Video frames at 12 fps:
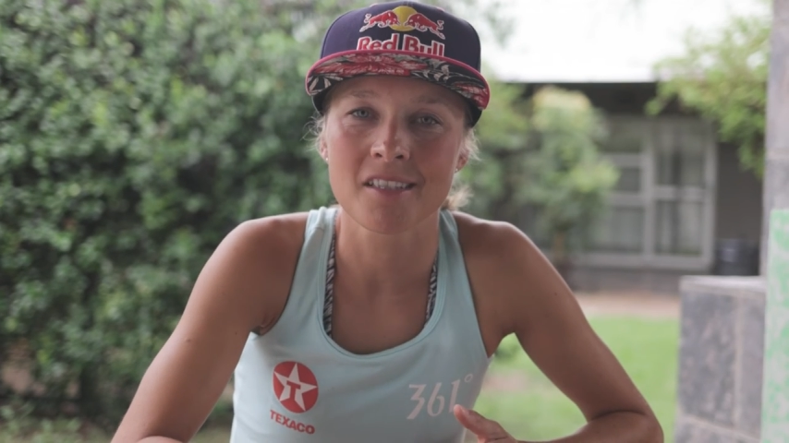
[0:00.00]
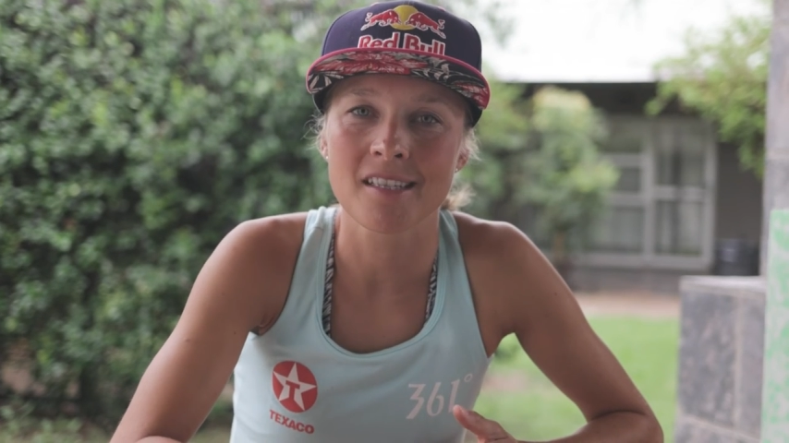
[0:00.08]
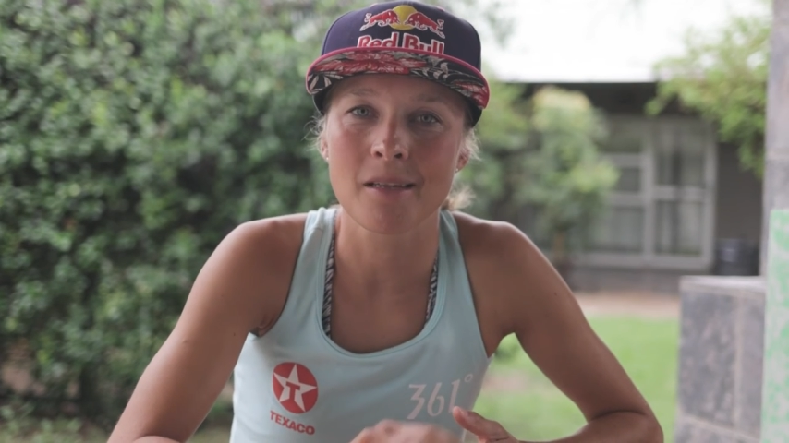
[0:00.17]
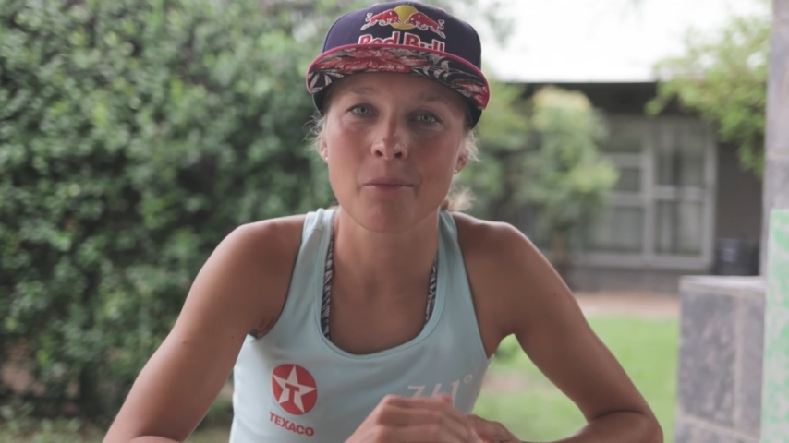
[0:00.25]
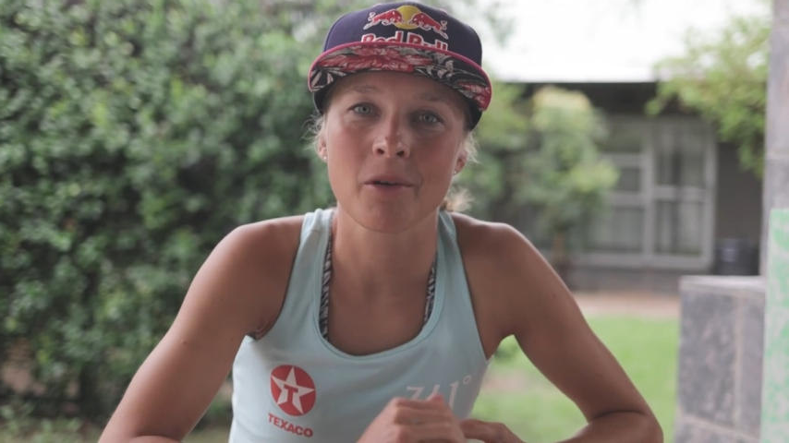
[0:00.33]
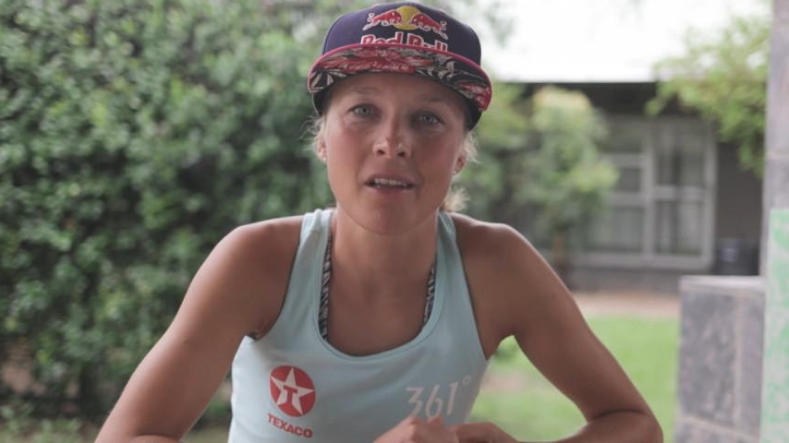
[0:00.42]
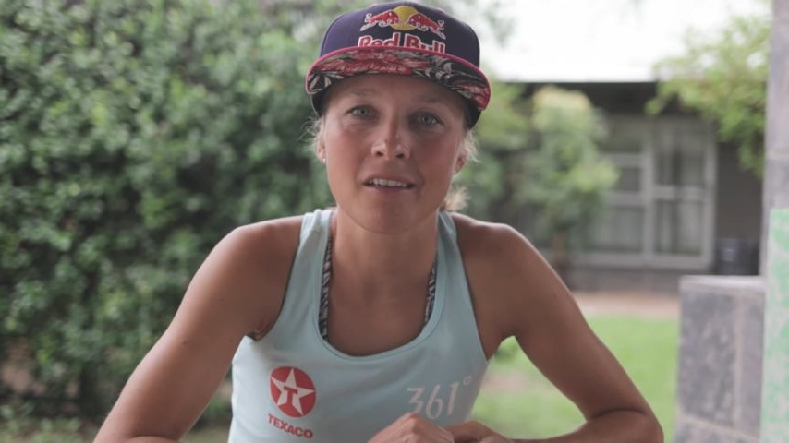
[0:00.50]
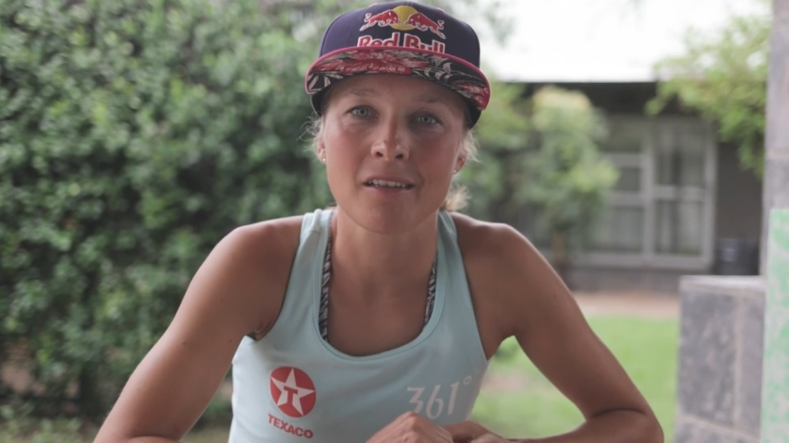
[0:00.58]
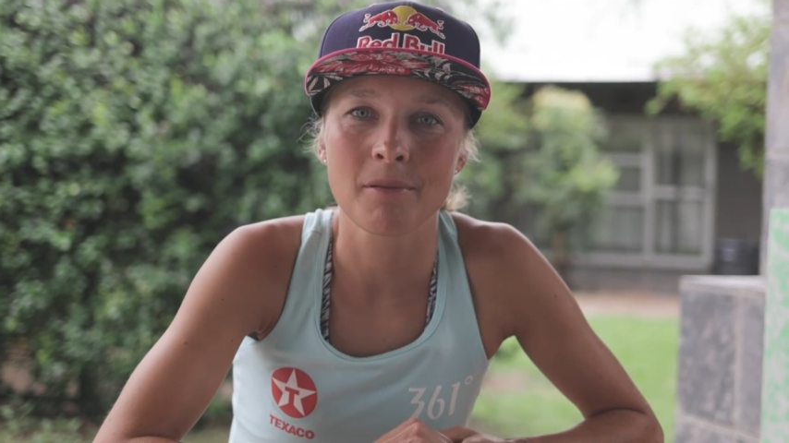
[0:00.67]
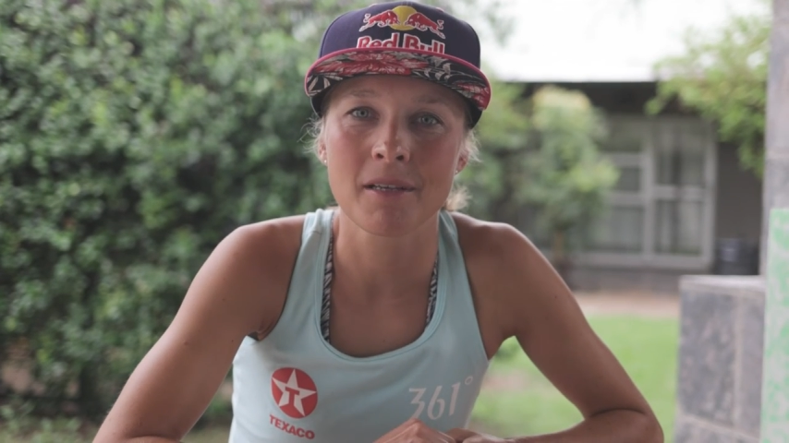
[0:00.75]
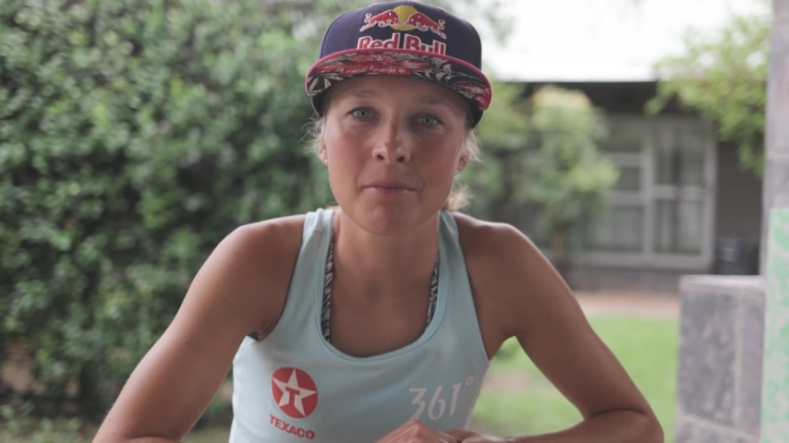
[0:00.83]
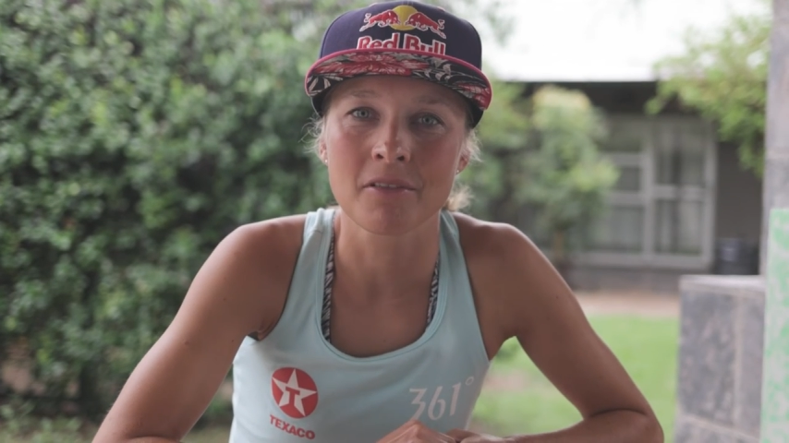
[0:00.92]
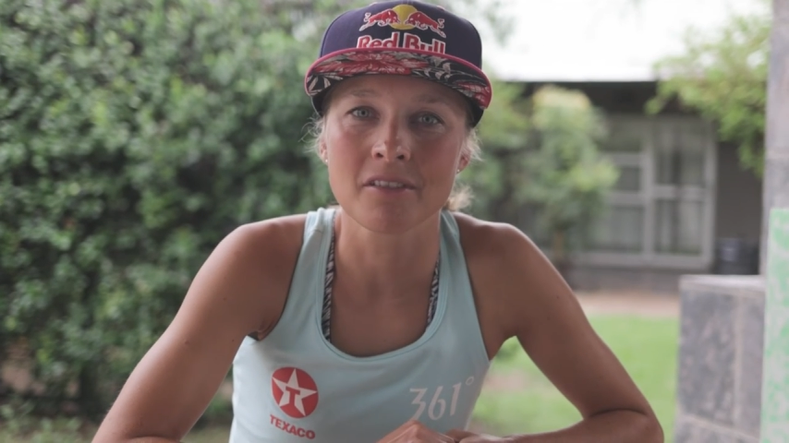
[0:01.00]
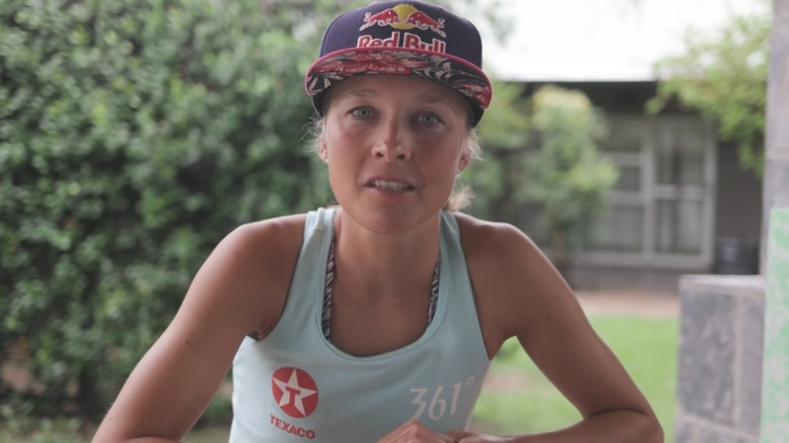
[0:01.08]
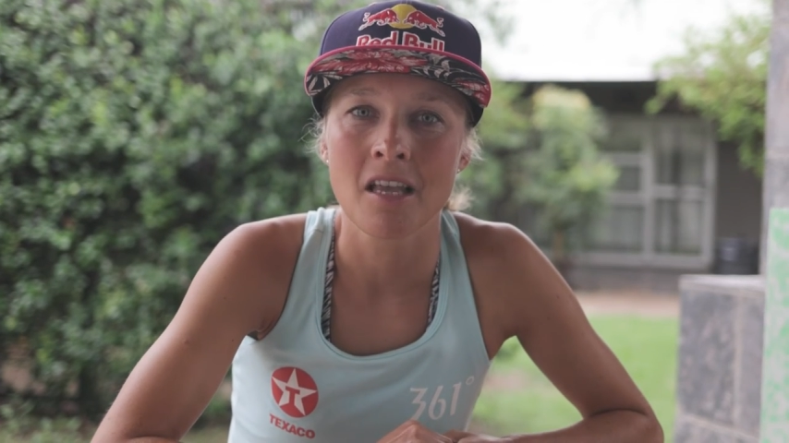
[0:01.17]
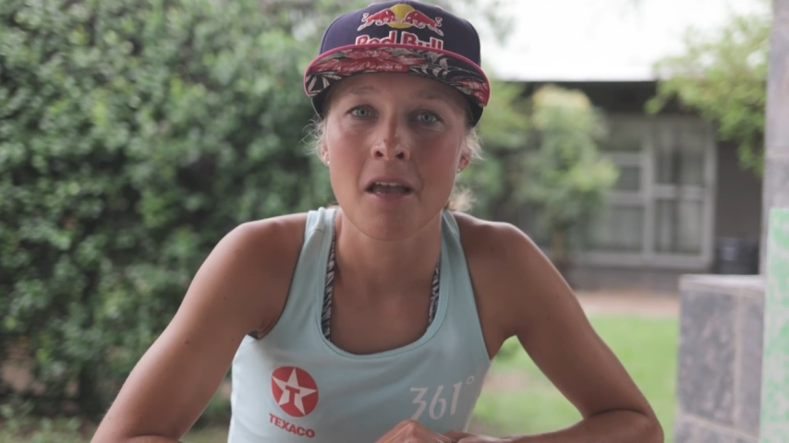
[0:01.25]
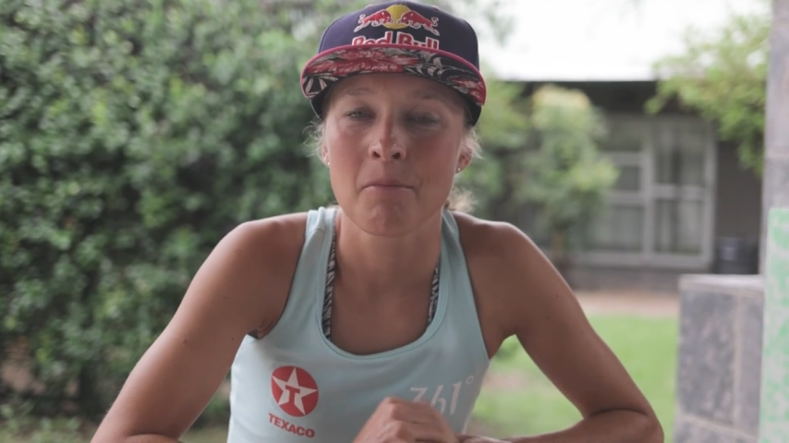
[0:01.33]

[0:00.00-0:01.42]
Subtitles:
sit with other people,